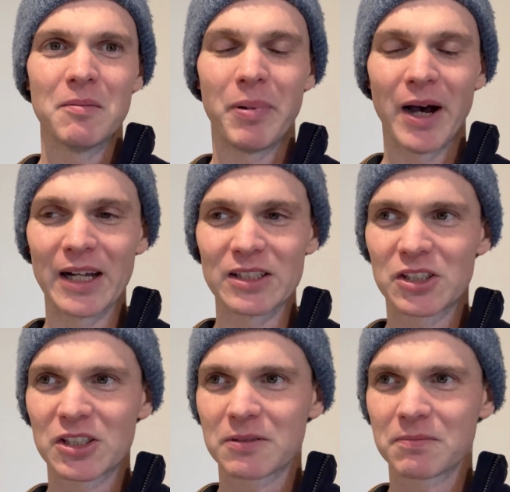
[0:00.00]

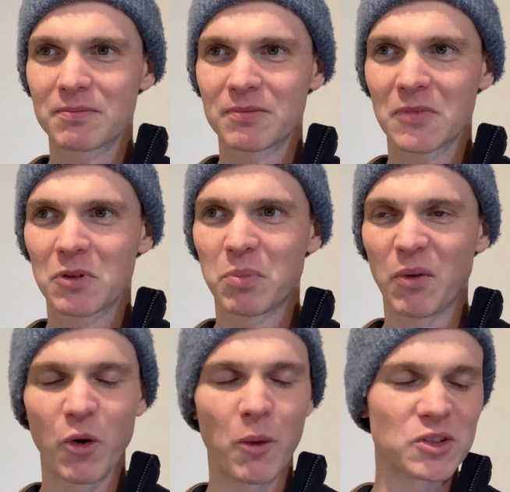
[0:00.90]
But
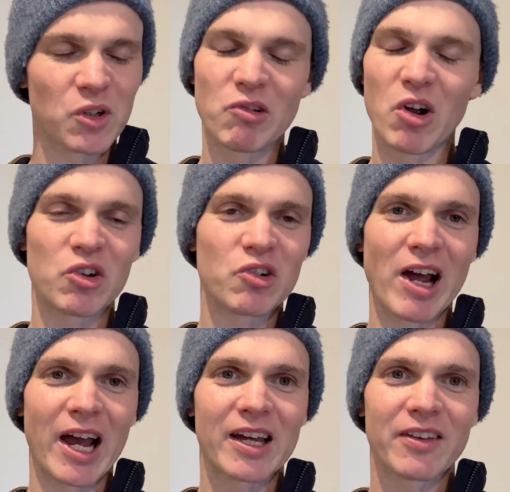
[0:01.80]
performance on road and
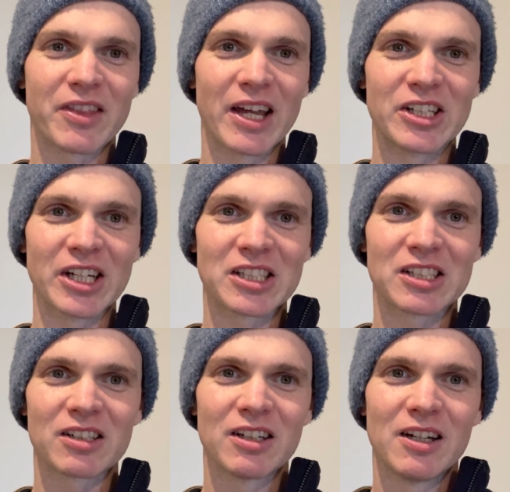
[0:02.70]
track, they're
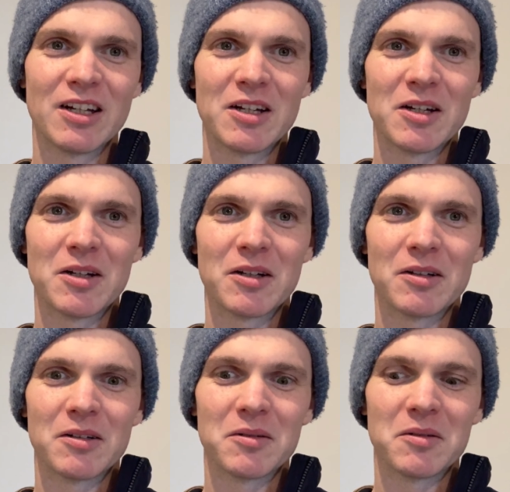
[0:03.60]
just
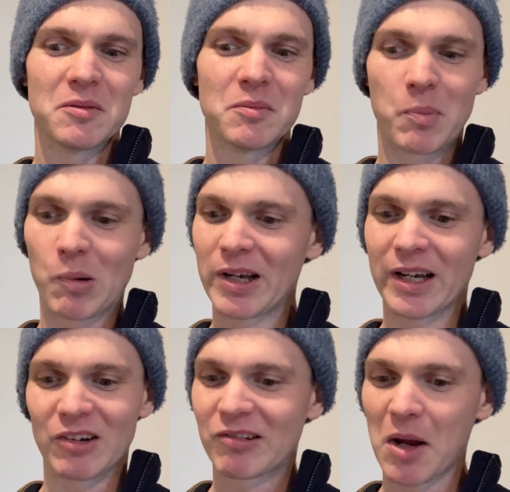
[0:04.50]

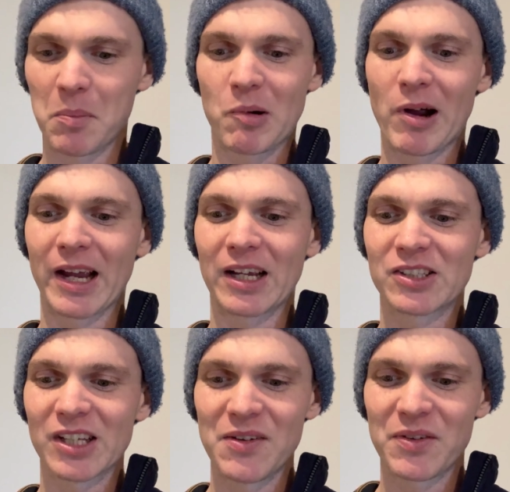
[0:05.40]
brilliant. Great brakes.
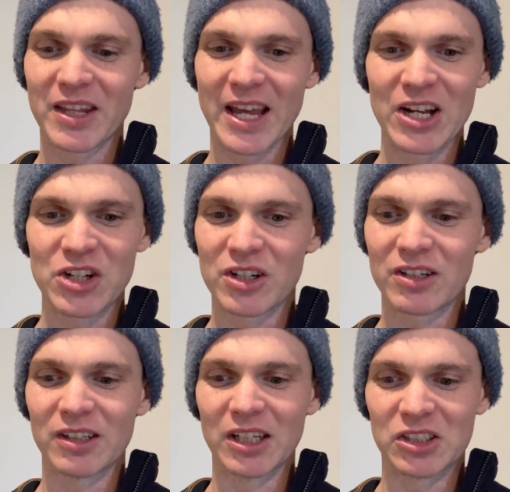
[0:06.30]
Even the
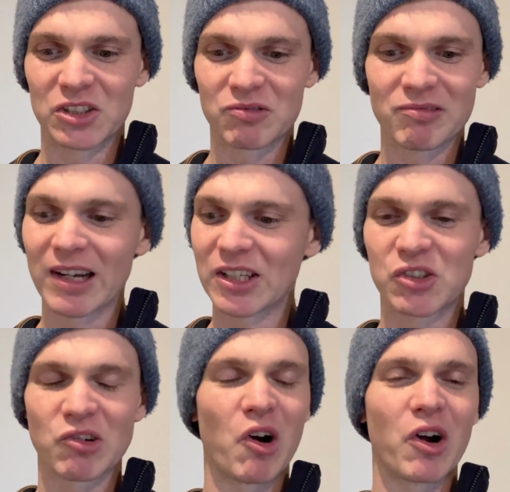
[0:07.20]
engine, it's really
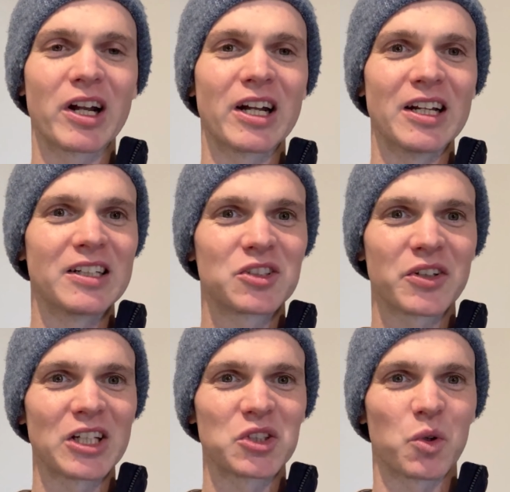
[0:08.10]
strong and it's got
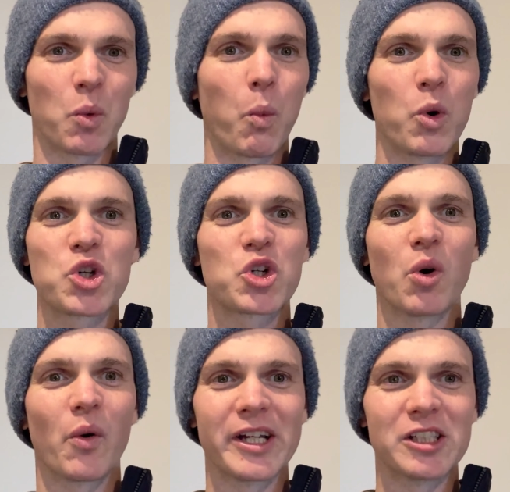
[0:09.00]
that sort of whoosh
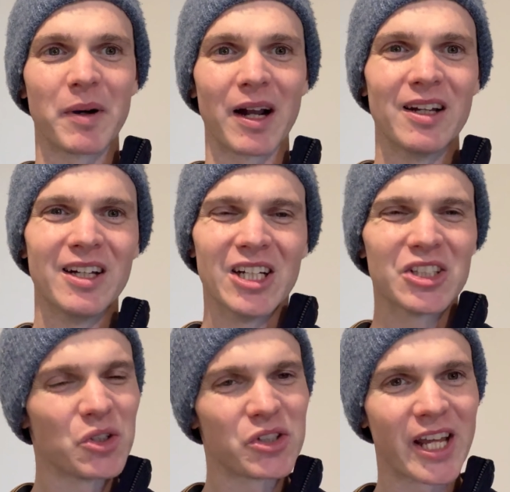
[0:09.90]
noise, but
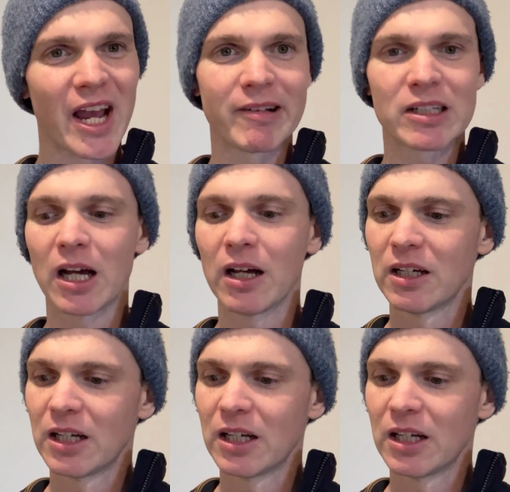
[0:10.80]
suits the character.